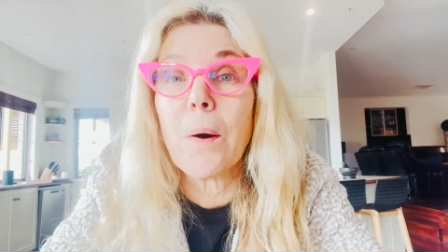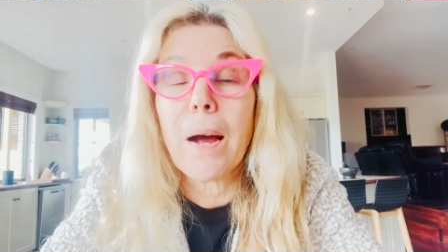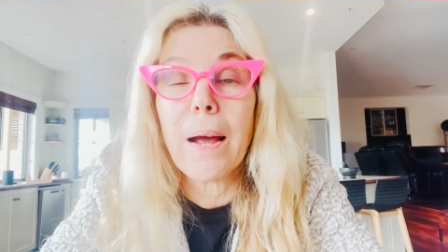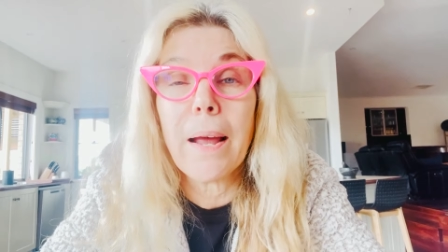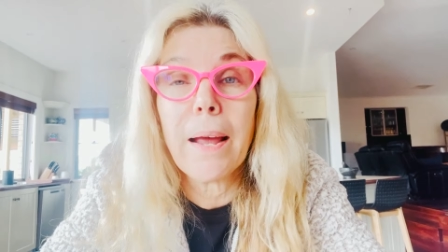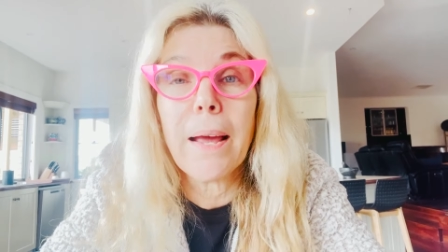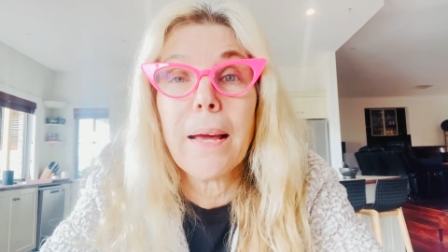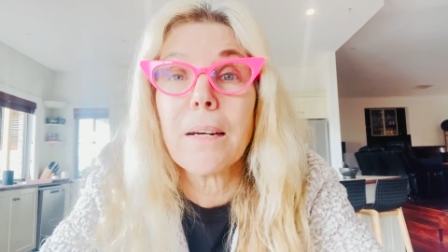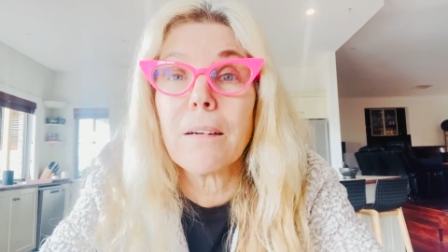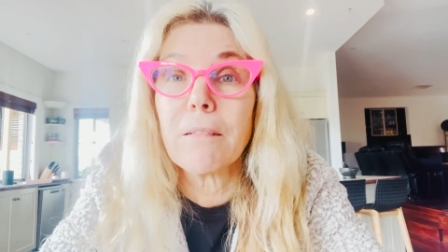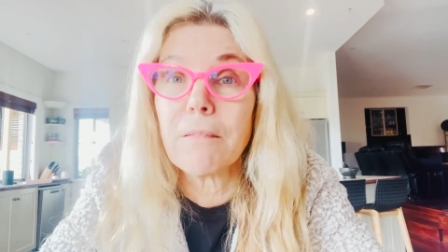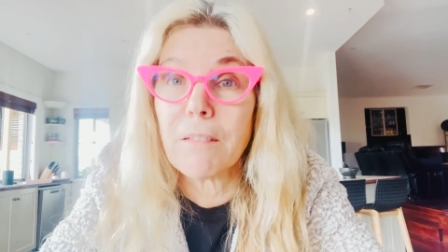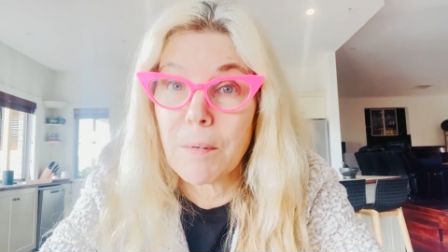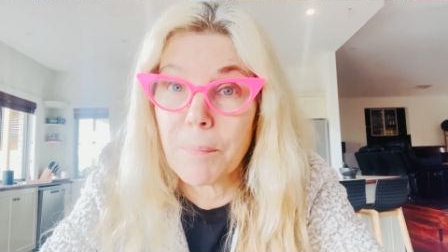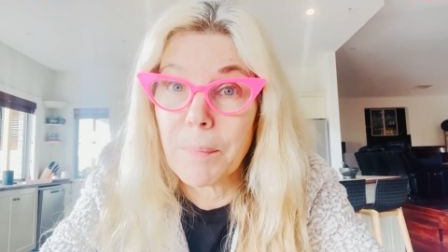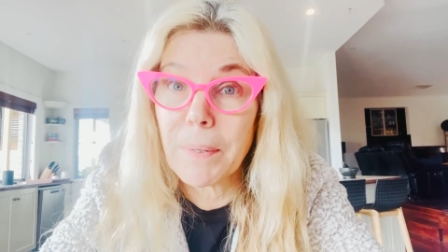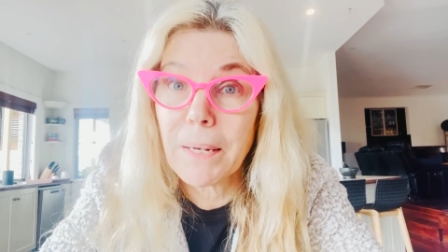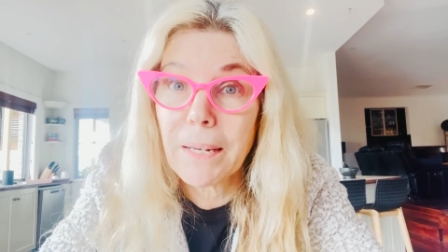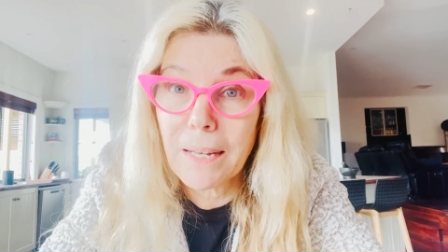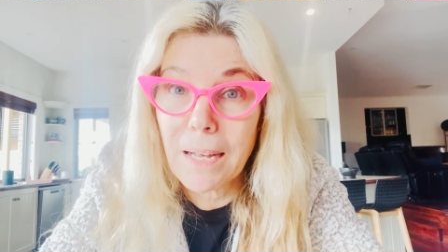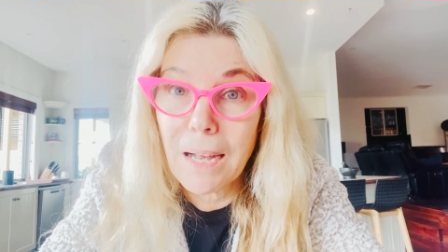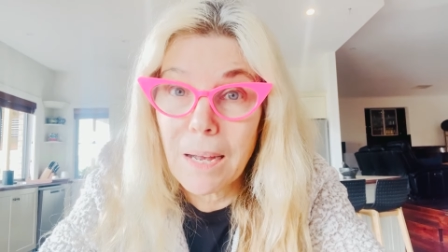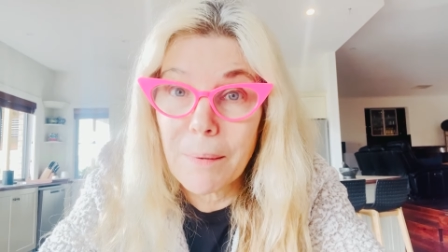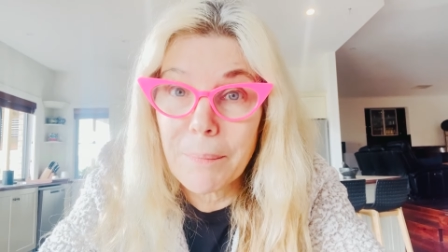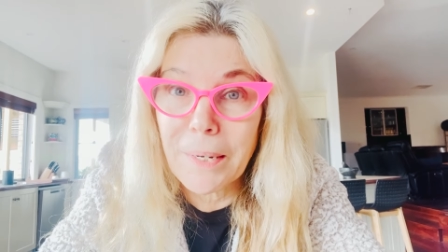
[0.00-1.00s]
I had a
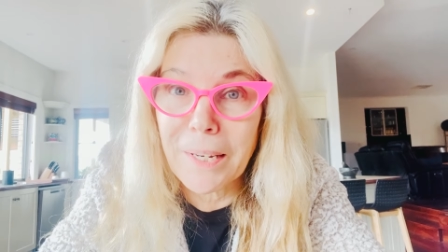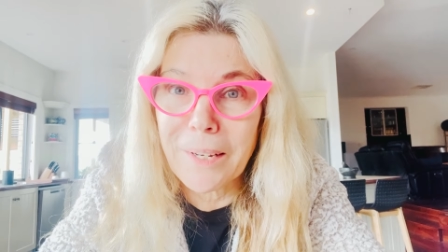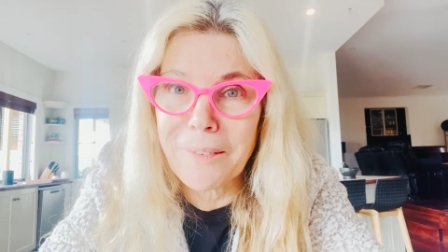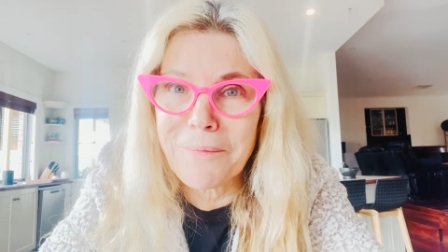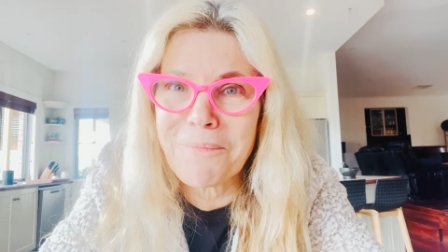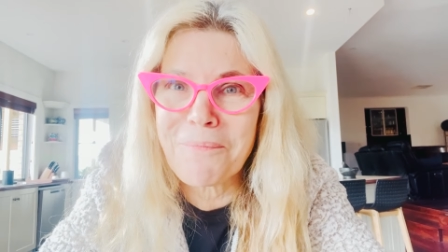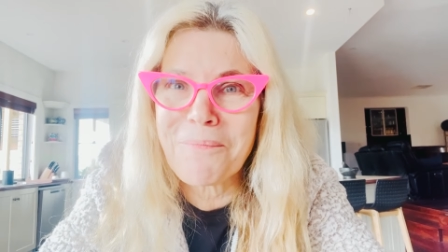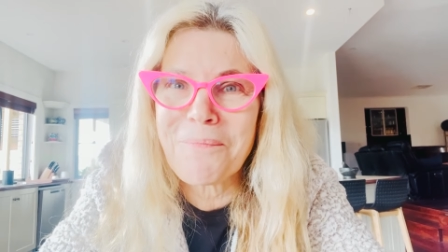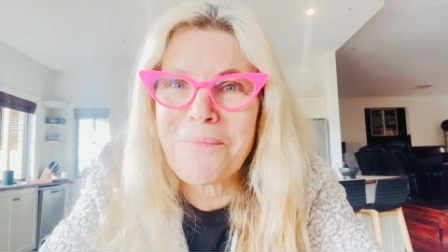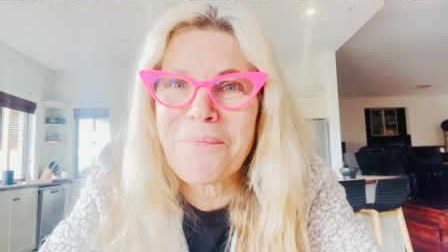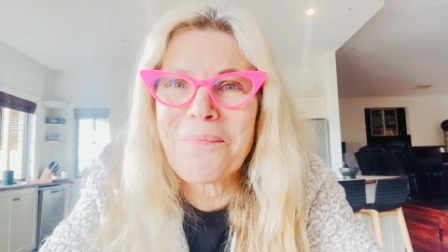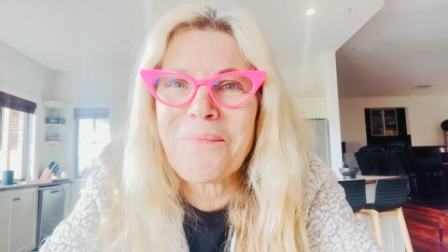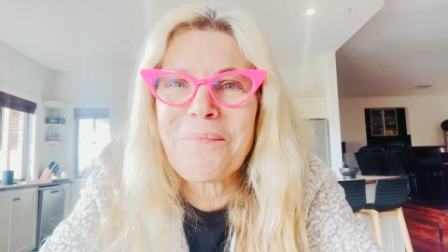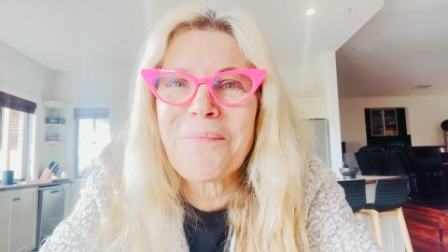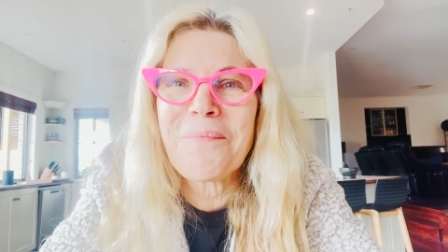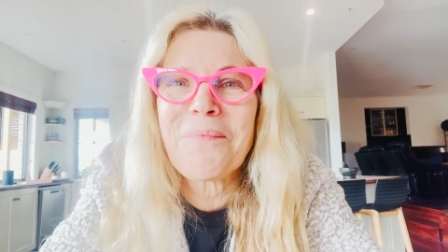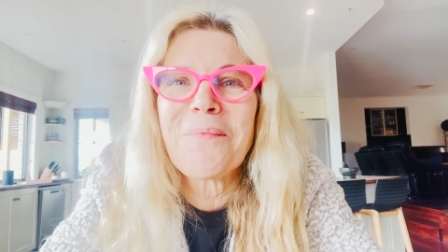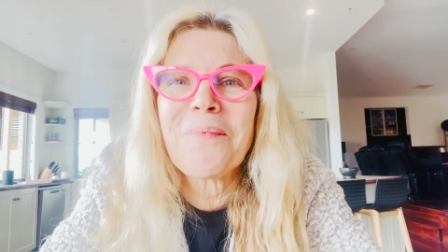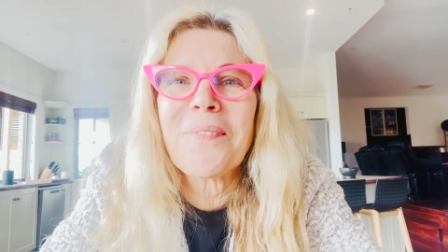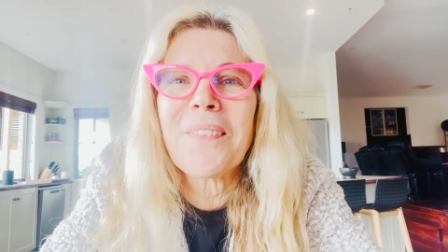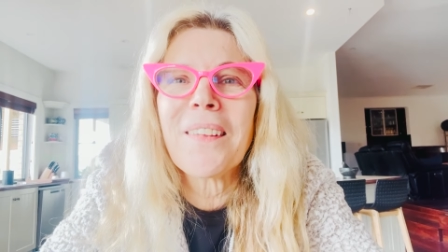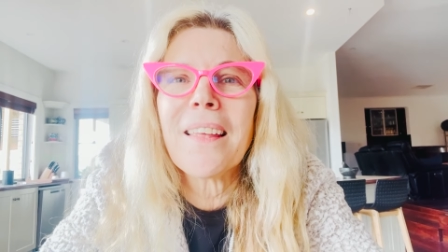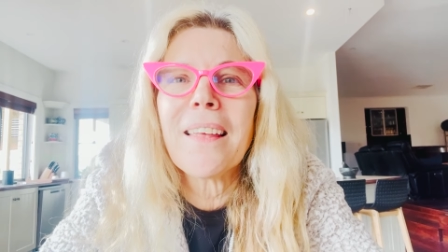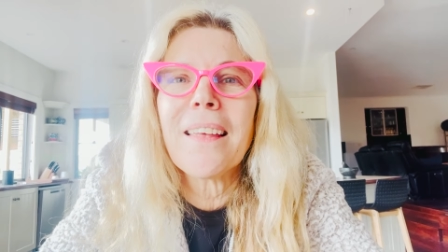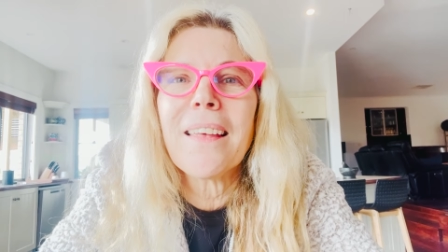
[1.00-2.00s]
rebecoming.
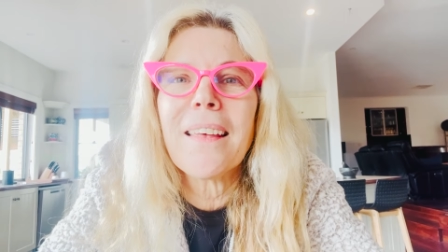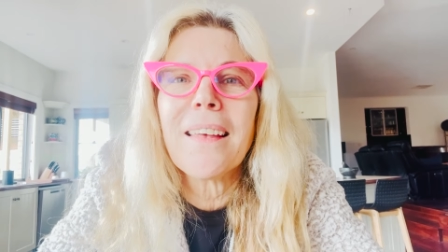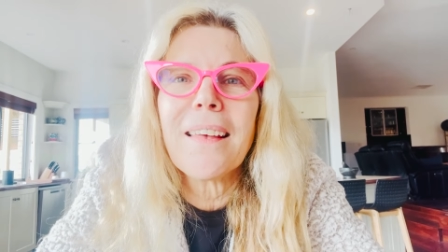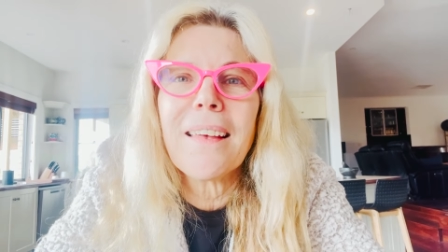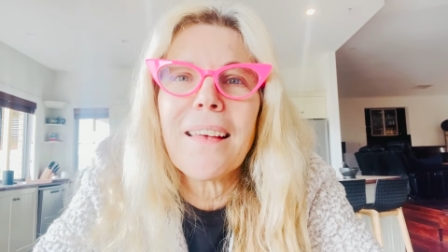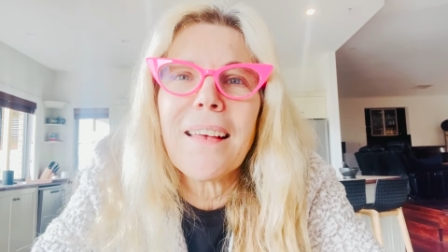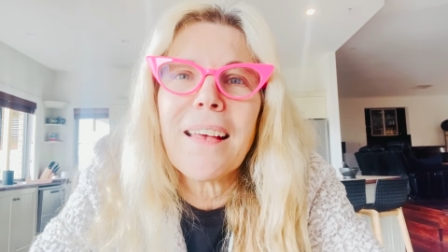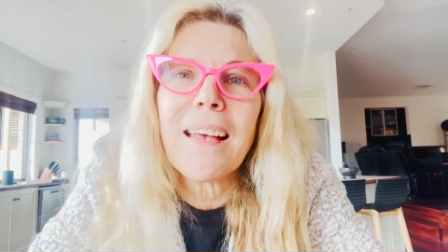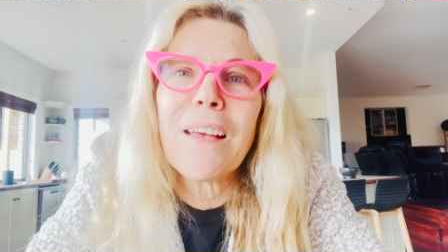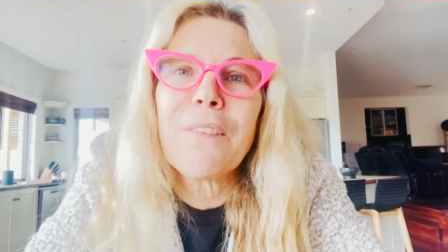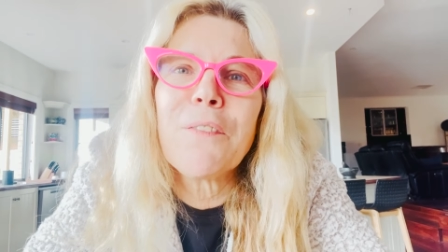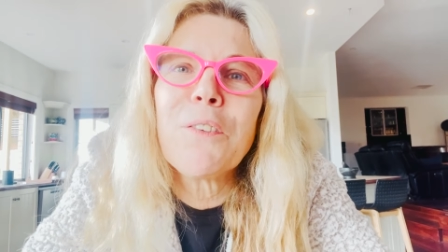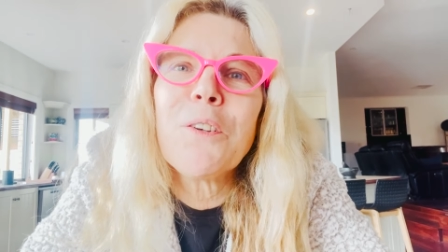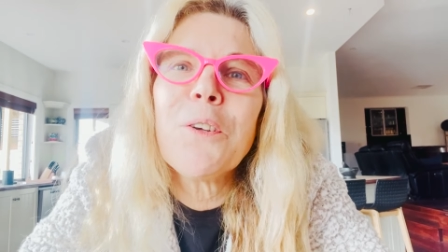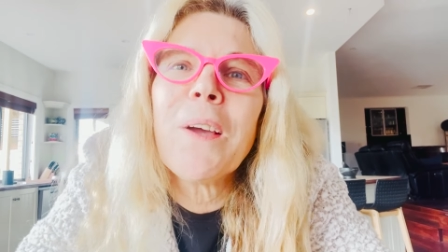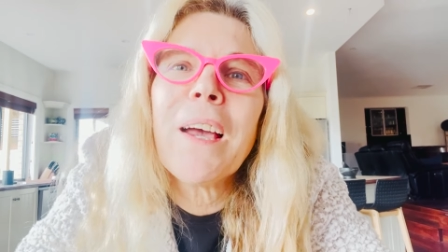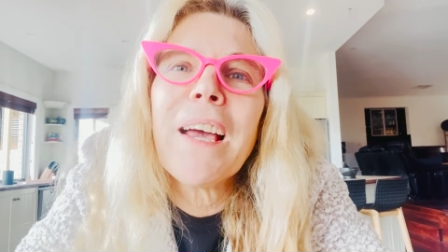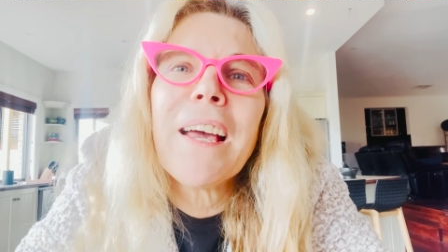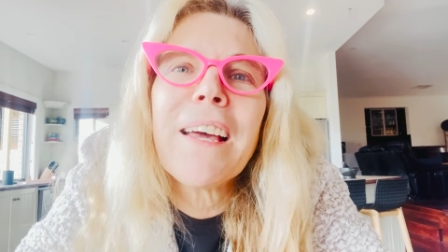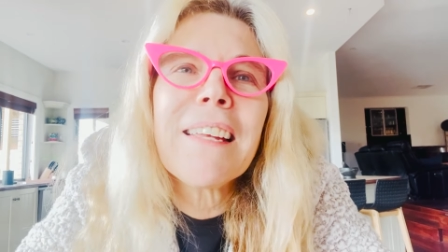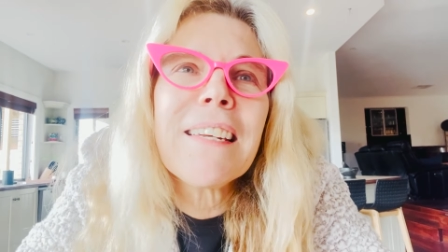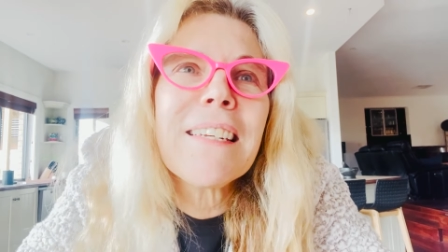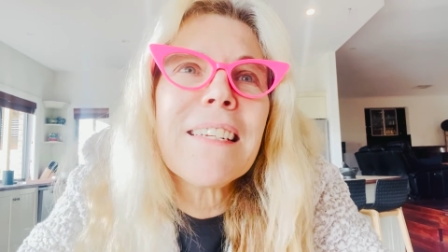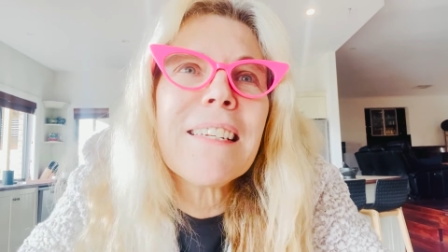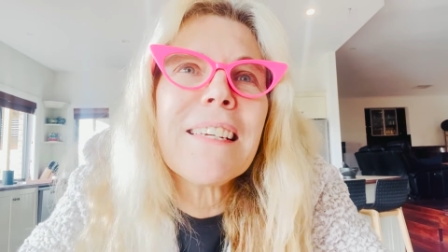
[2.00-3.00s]
Have you
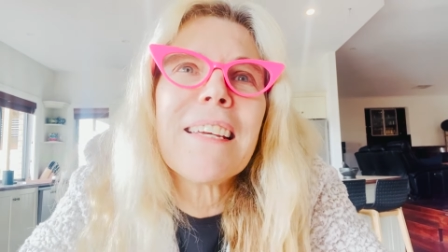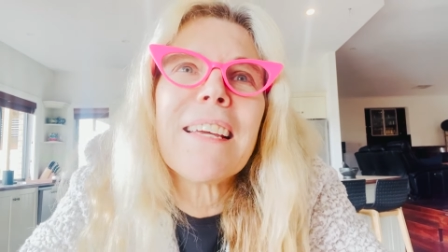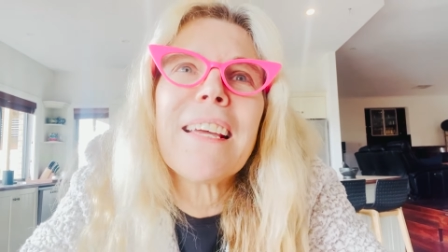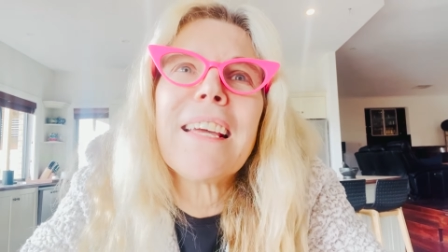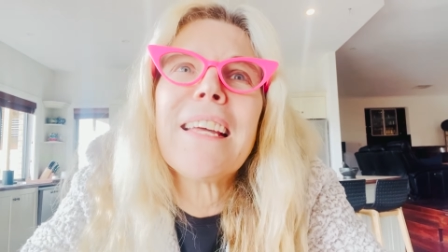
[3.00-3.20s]
had